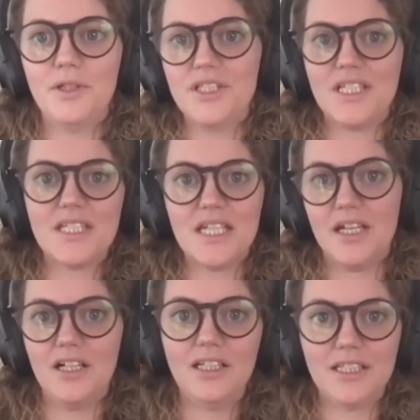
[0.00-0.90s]
put the
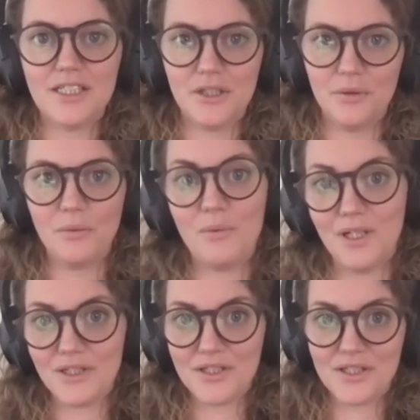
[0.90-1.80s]
title that you
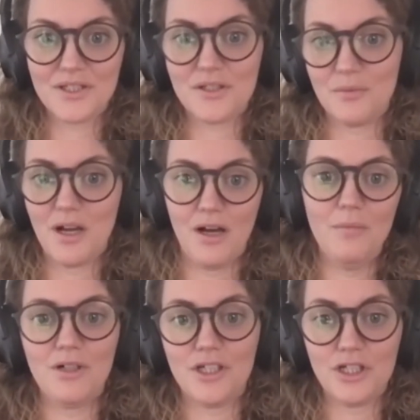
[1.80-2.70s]
want to
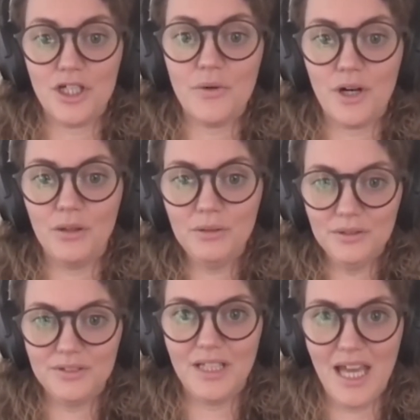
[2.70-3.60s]
become on your new
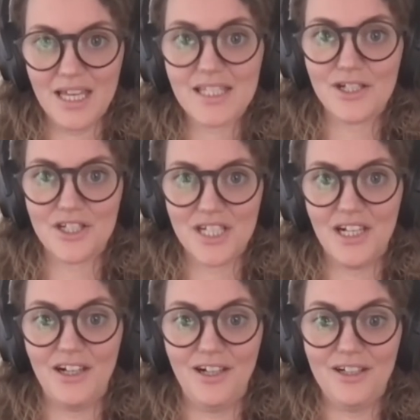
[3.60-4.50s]
role as your
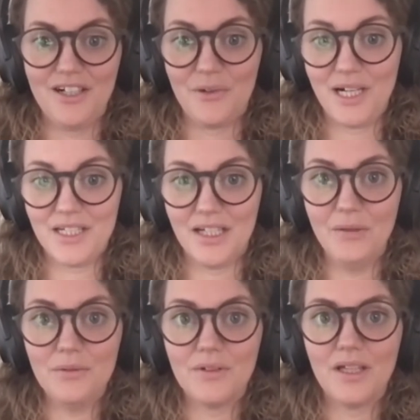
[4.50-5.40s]
title right
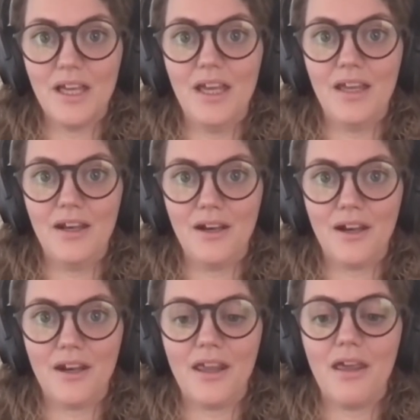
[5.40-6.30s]
now,
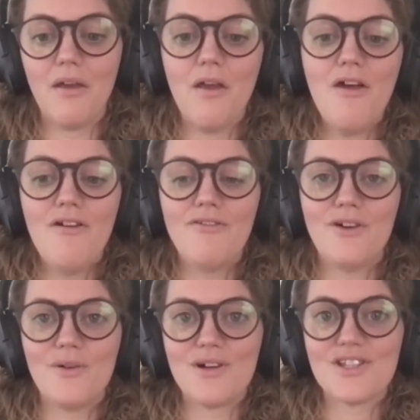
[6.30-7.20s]
and
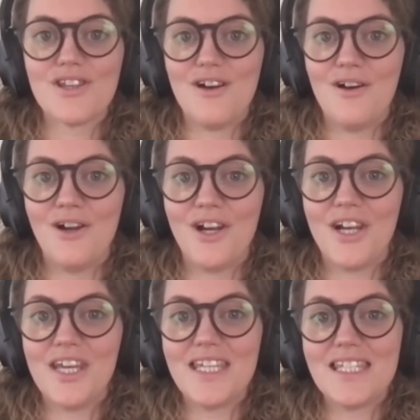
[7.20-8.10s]
focus
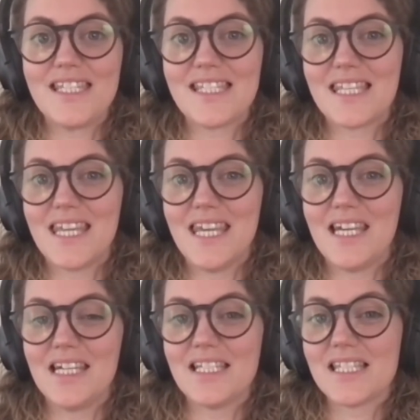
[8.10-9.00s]
on
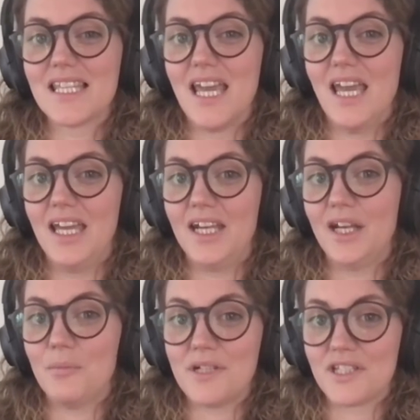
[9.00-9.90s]
skills
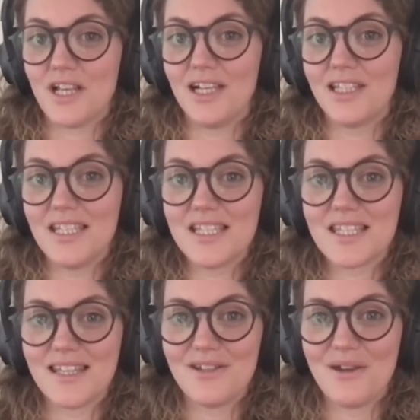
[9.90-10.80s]
and
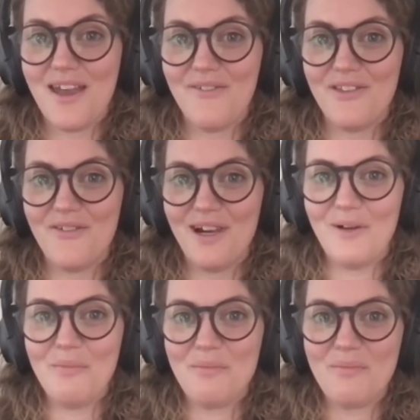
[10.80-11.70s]
personalities that you have
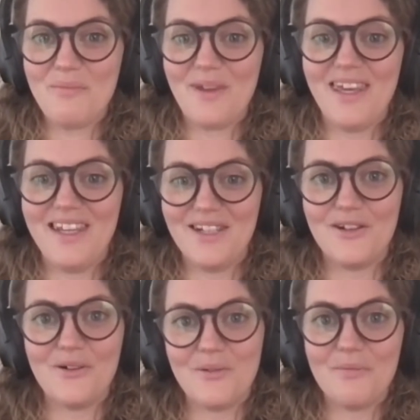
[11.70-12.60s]
developed in
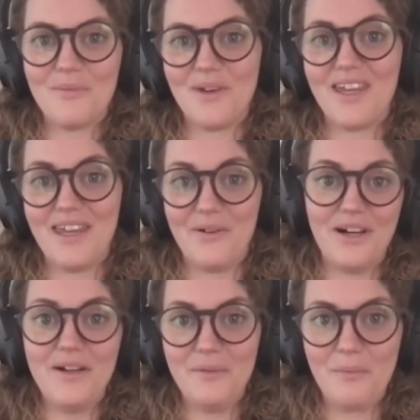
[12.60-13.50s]
your
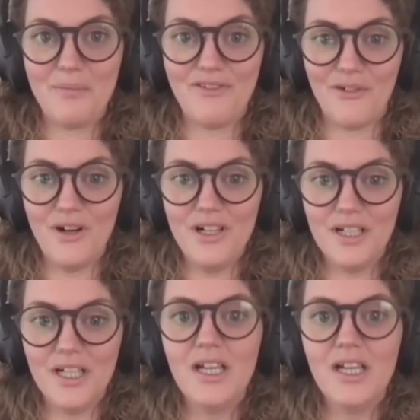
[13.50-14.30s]
career before,